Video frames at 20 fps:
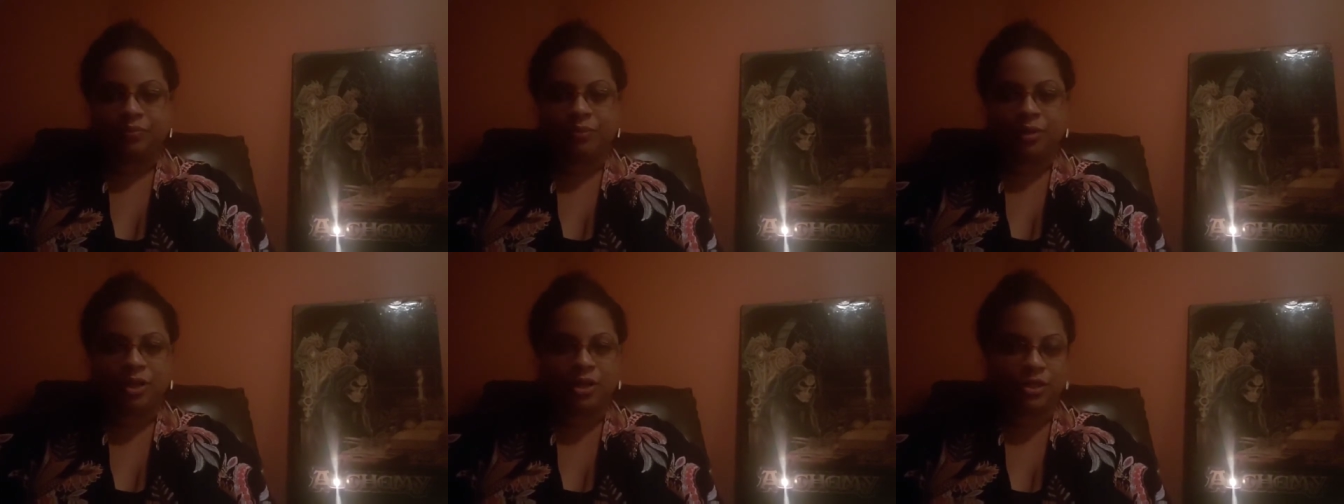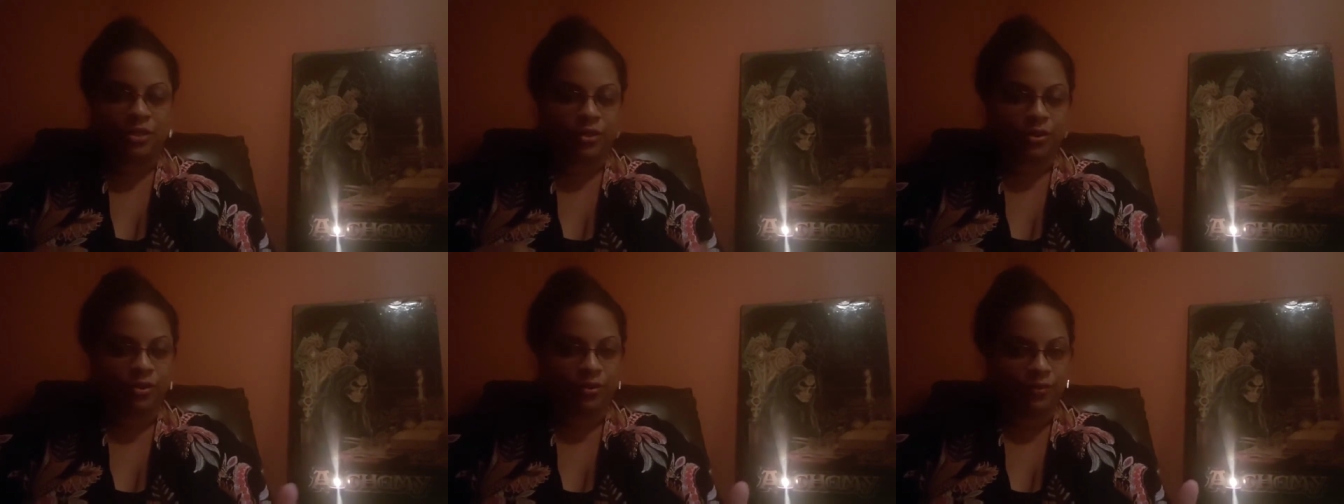
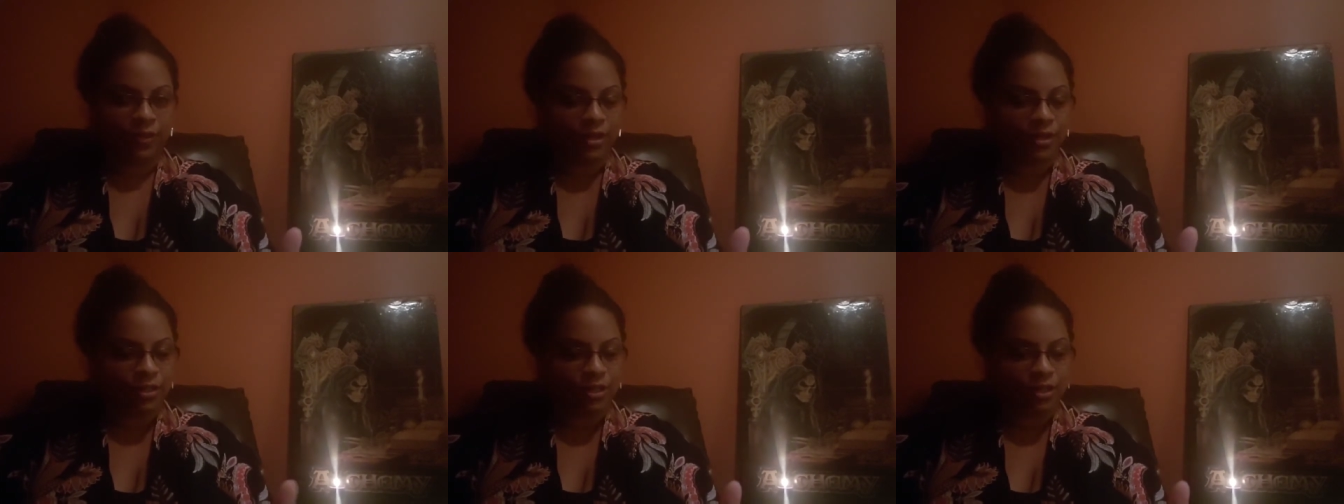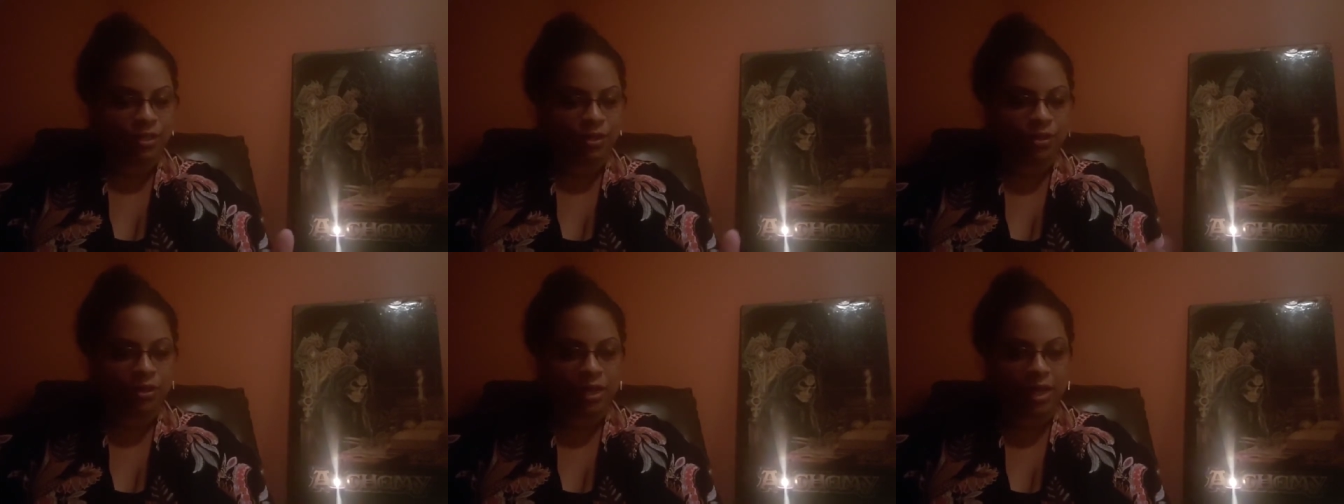Because our
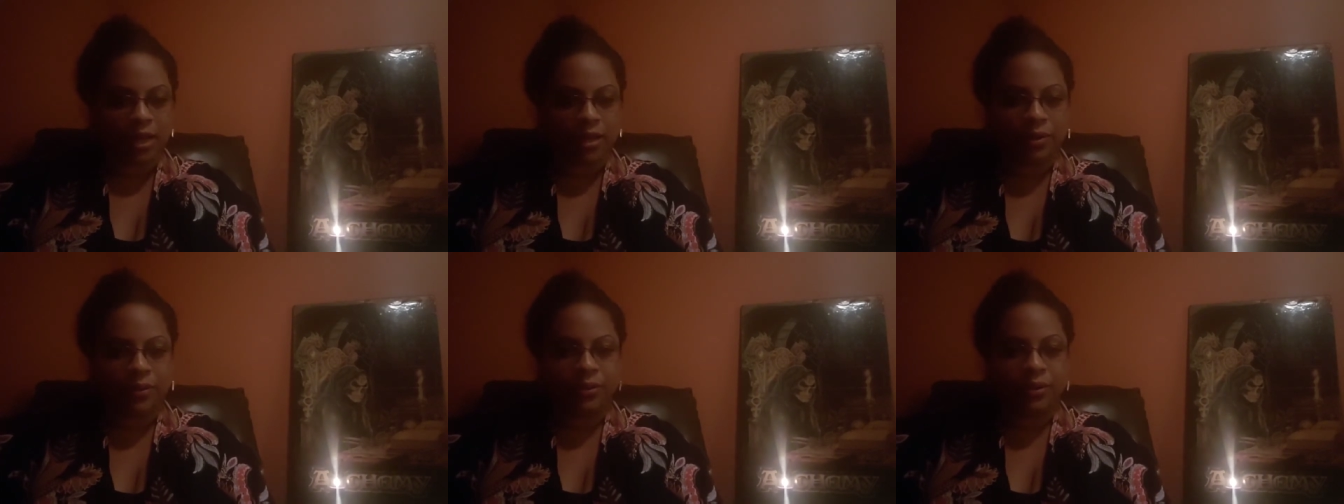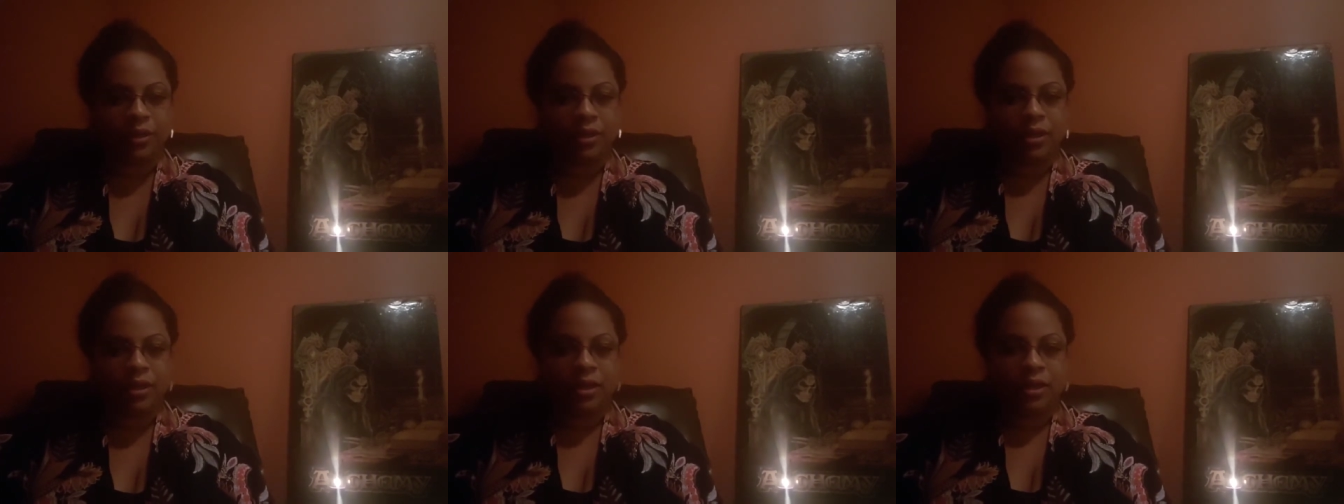defenses are
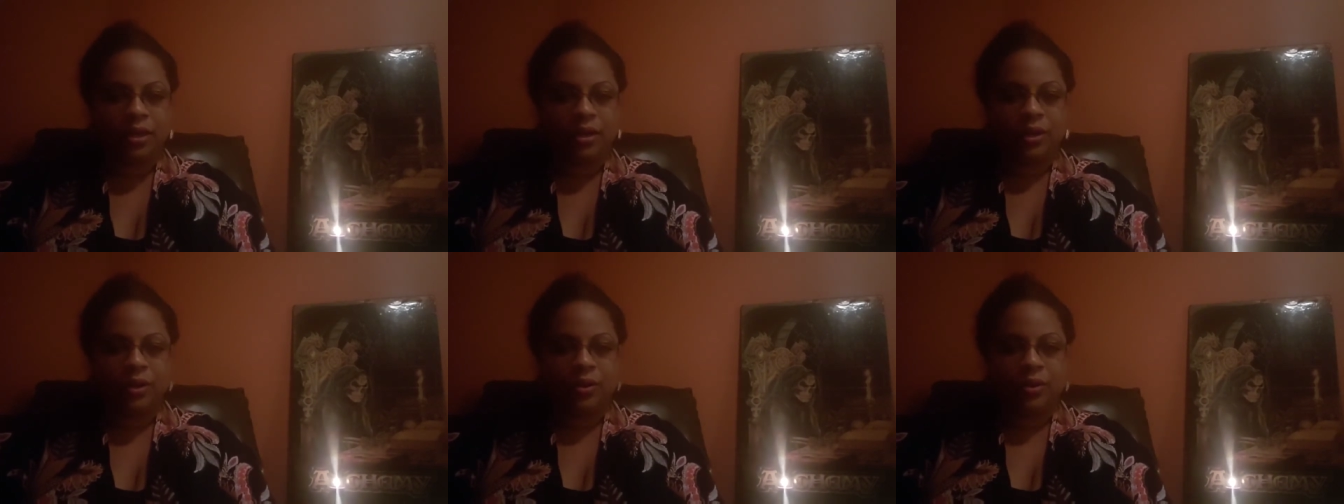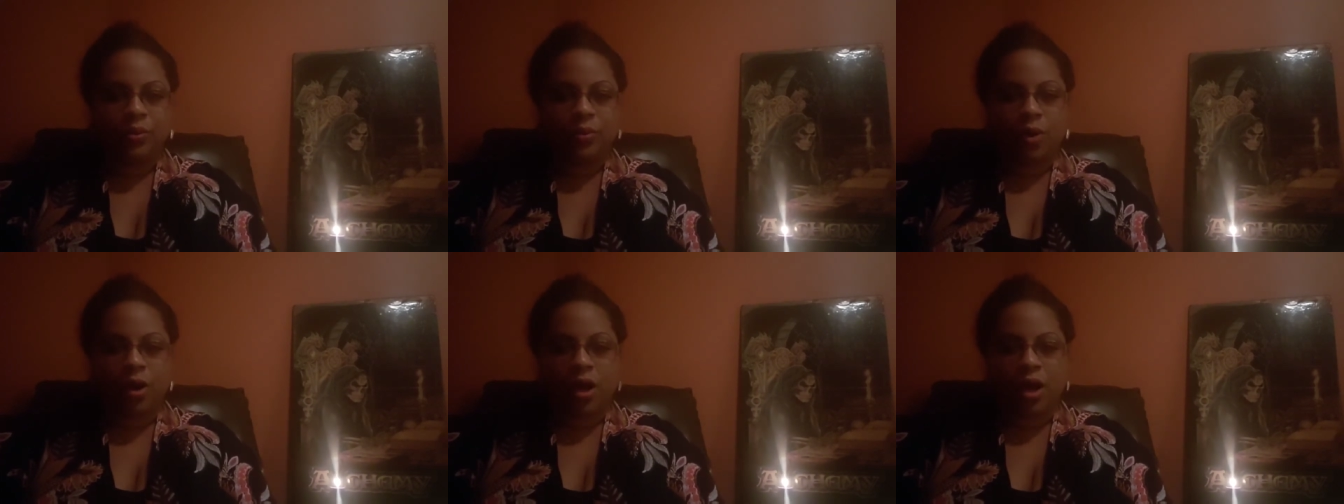down.
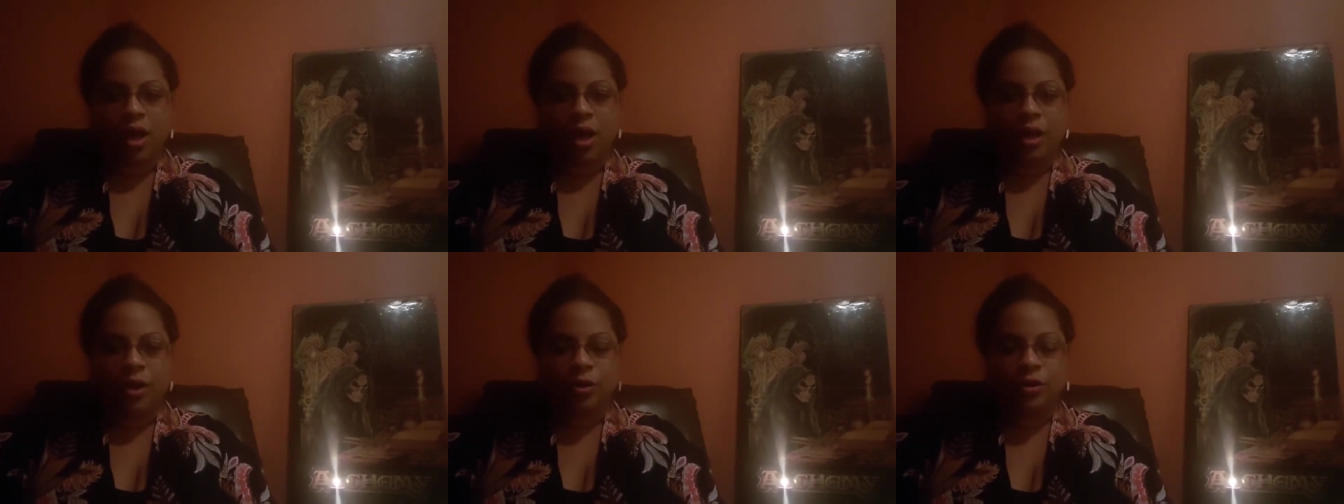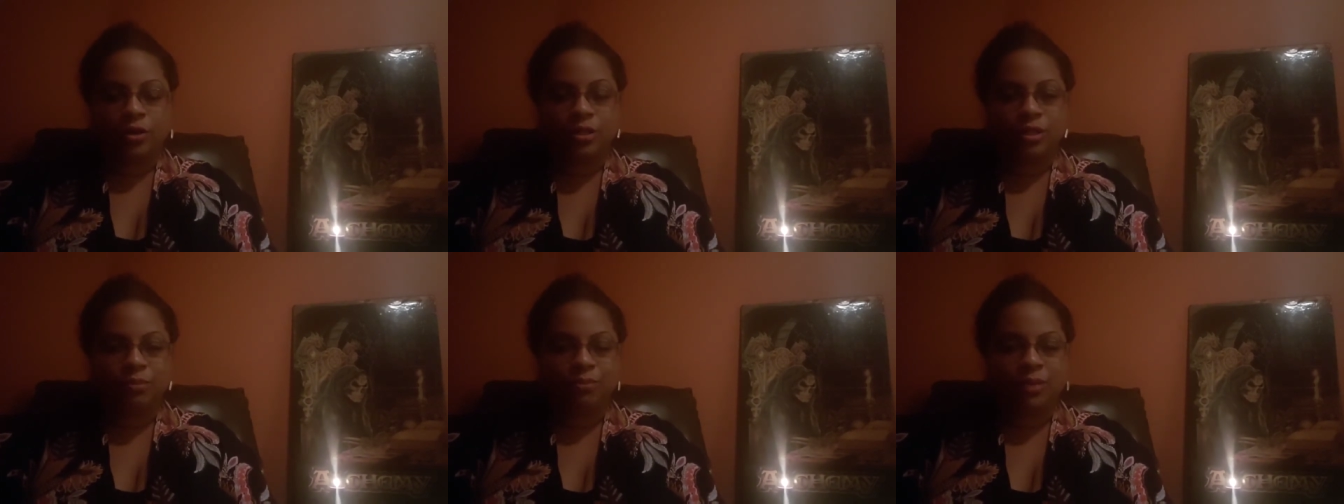Why
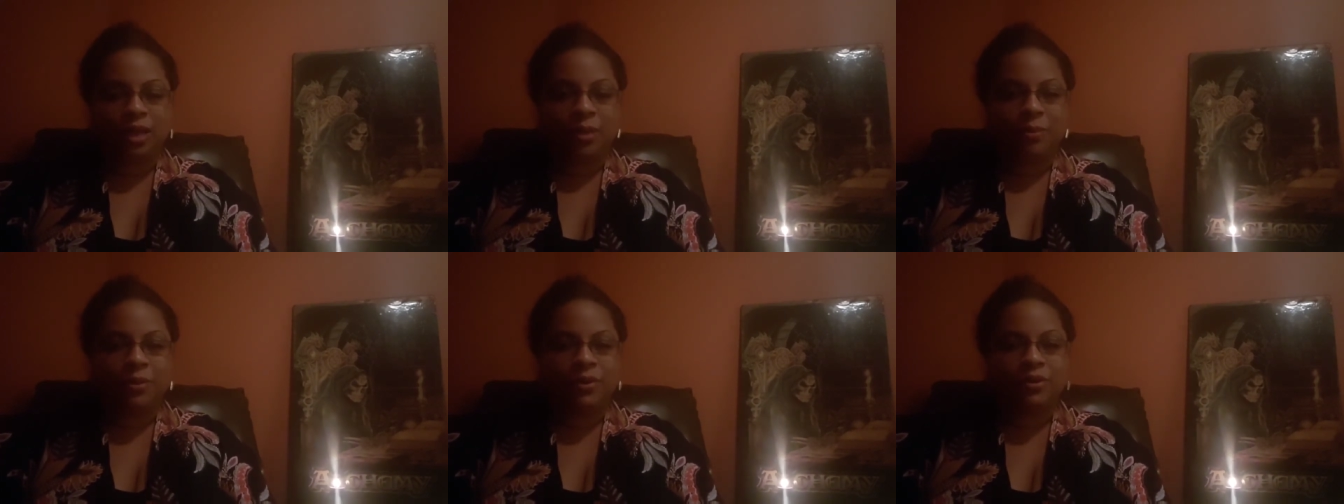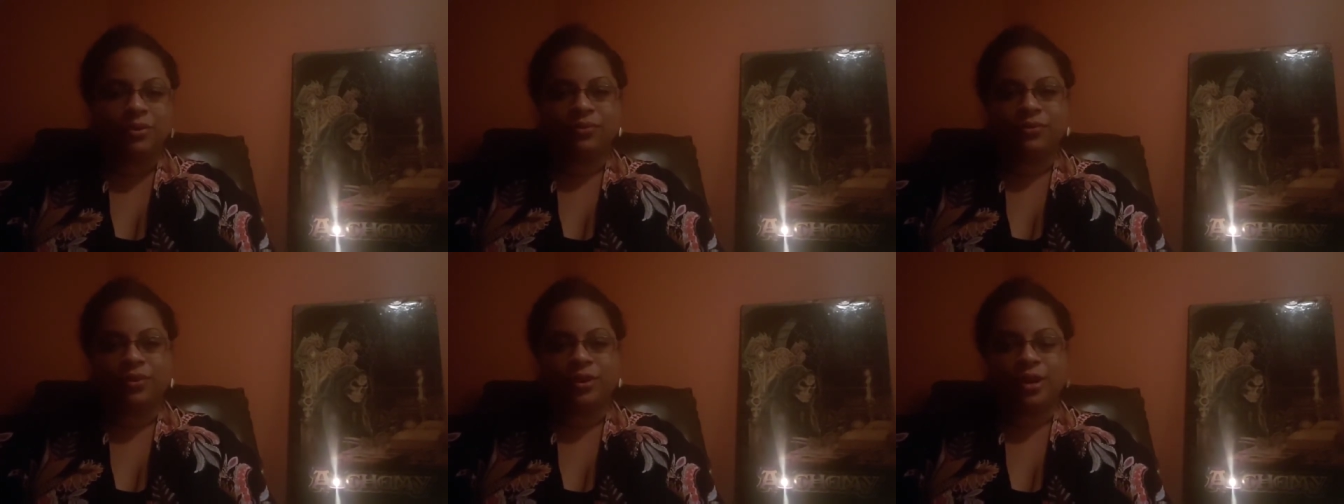are some people
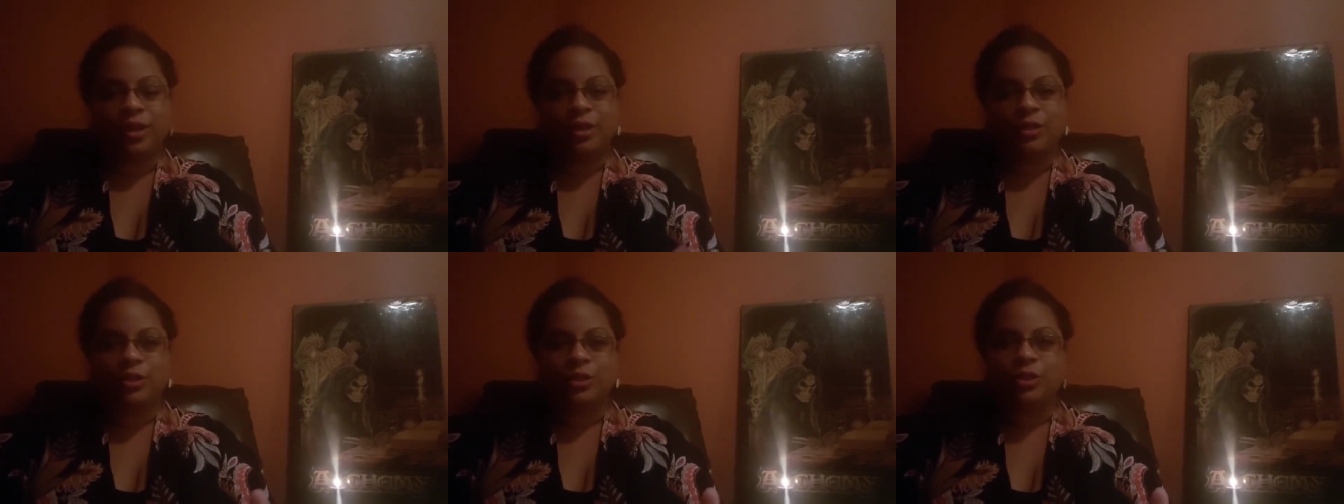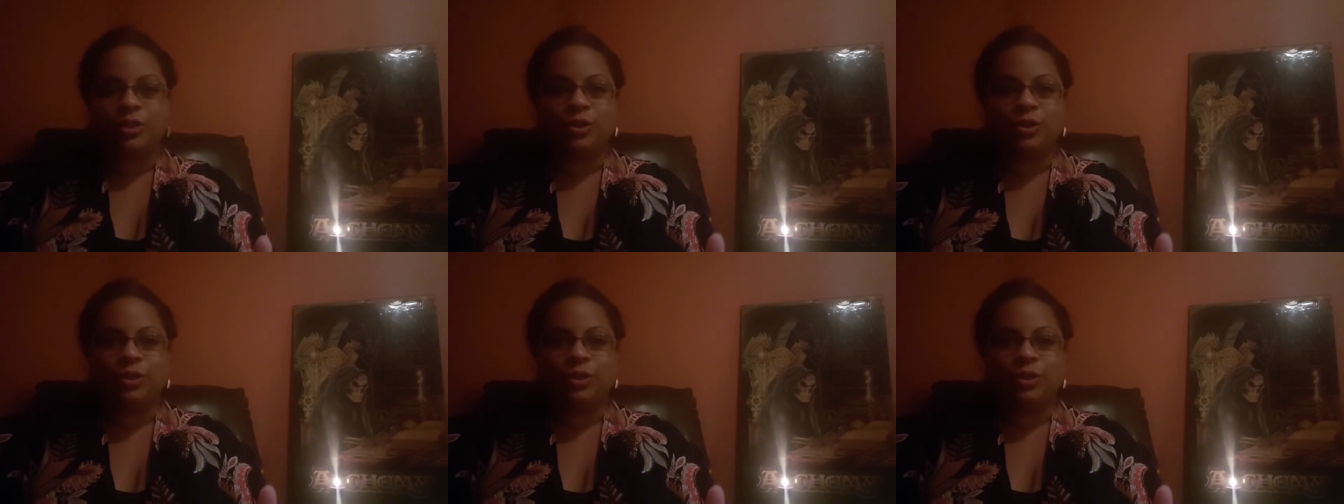afraid